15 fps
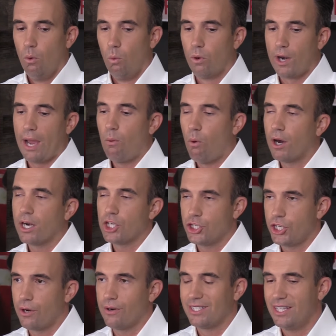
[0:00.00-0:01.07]
What I want to
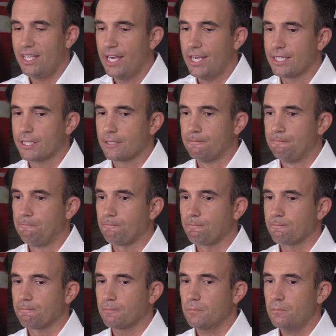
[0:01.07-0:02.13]
share is this
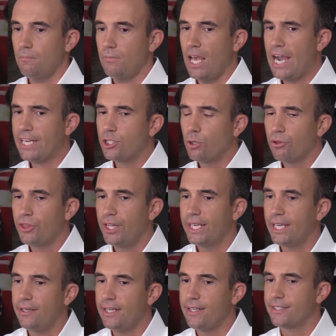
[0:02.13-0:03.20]
I don't
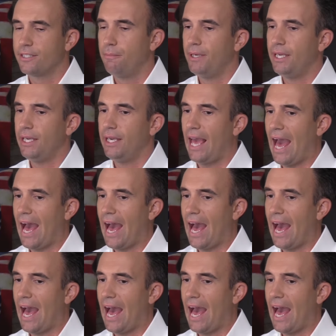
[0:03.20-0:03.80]
think it needs to be